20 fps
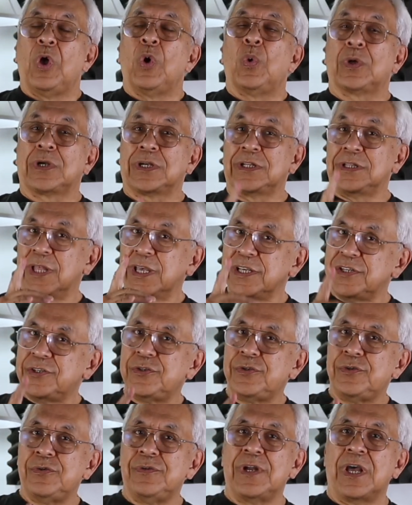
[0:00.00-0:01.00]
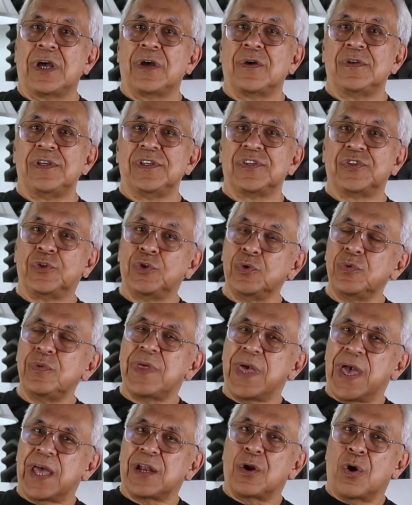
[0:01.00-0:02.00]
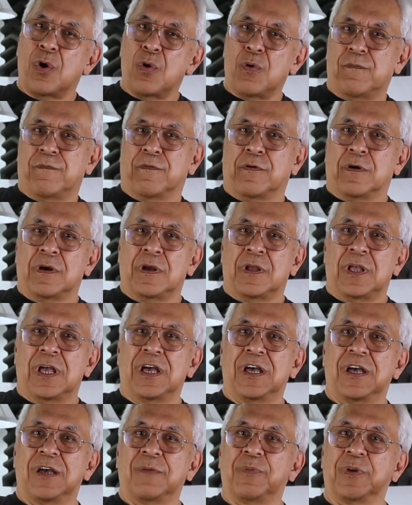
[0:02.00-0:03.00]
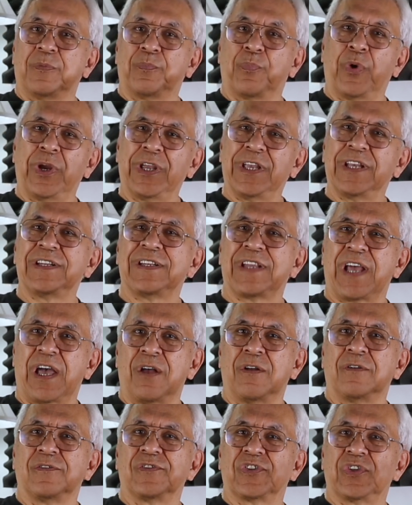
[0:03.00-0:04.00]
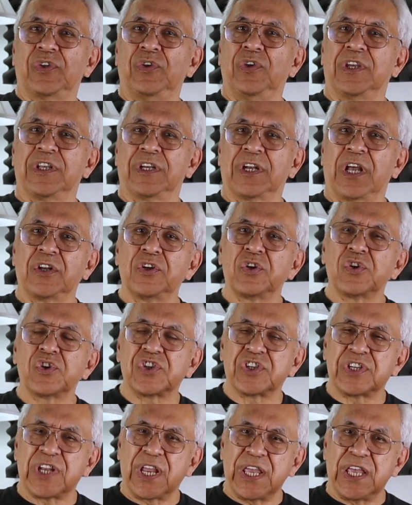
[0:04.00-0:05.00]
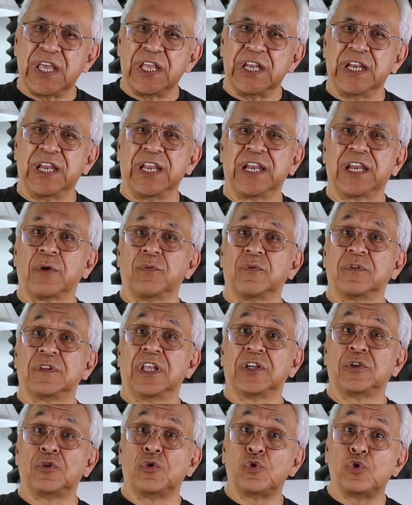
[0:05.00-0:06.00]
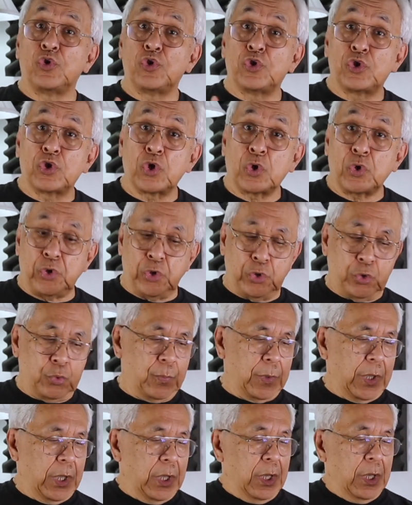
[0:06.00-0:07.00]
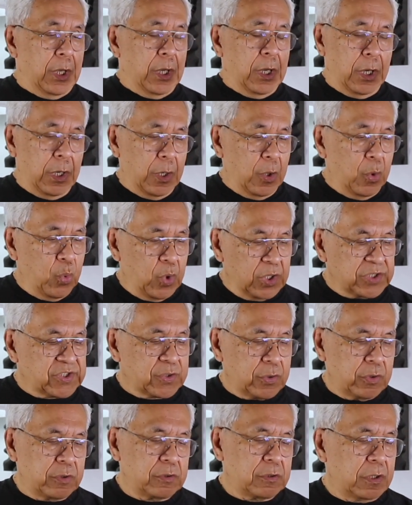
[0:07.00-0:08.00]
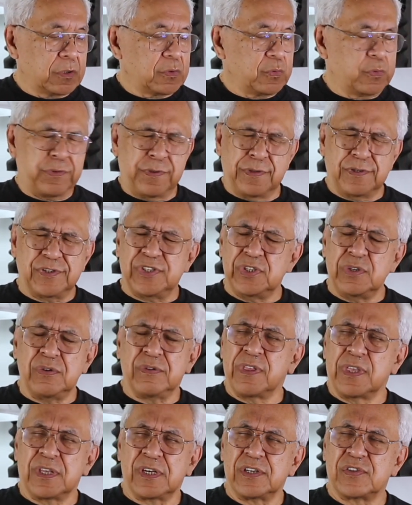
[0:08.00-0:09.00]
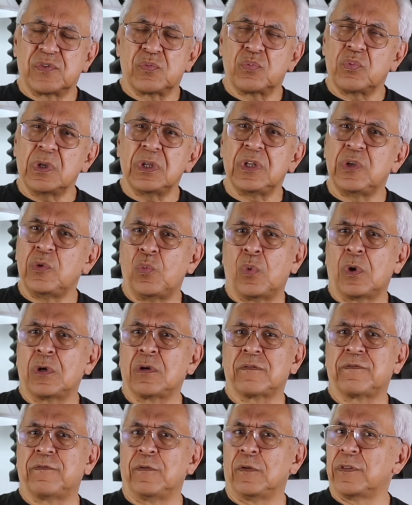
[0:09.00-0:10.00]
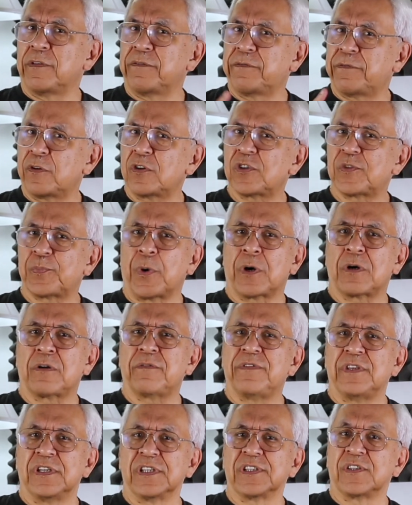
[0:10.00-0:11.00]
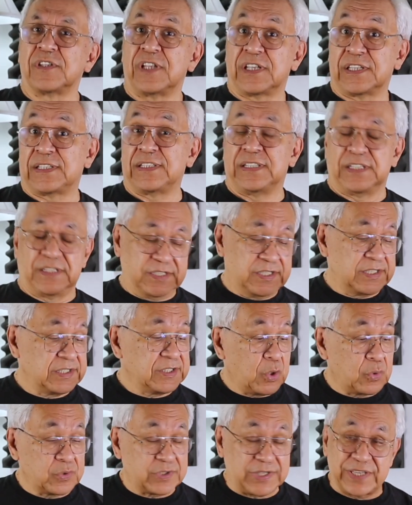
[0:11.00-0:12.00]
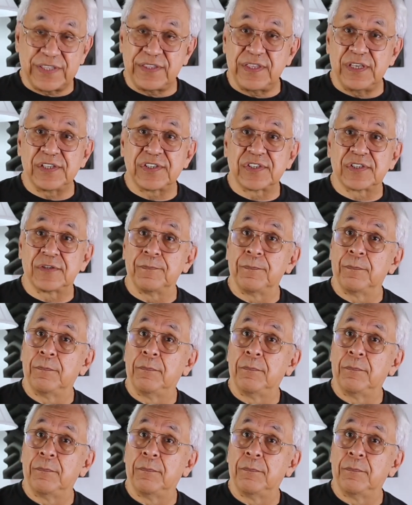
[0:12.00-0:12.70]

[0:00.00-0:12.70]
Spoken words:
What I'd like to do now is do that over, but break it down so you can understand, and I would like to show you what's going on with this uke that is really wonderful. The first part of this that goes like this.